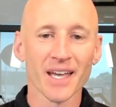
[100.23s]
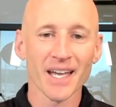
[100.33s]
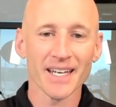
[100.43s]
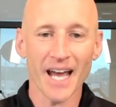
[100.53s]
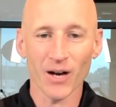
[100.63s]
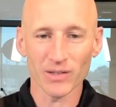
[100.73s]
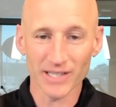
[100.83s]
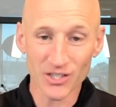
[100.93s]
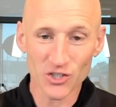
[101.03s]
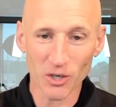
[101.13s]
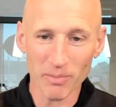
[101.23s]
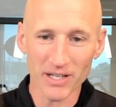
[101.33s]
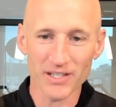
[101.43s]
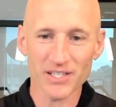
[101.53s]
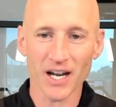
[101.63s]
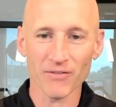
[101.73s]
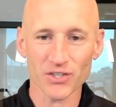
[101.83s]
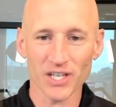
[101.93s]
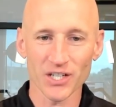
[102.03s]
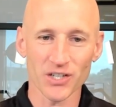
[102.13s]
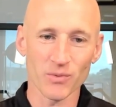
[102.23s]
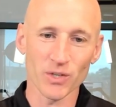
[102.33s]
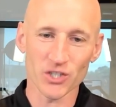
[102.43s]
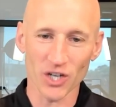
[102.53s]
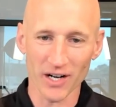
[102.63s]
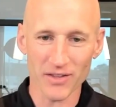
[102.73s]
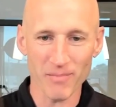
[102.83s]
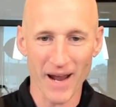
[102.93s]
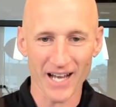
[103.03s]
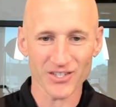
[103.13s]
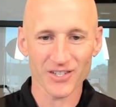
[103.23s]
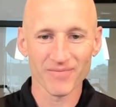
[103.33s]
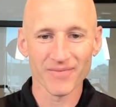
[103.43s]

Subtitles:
Now, let's jump into this conversation with Jonathan Mast.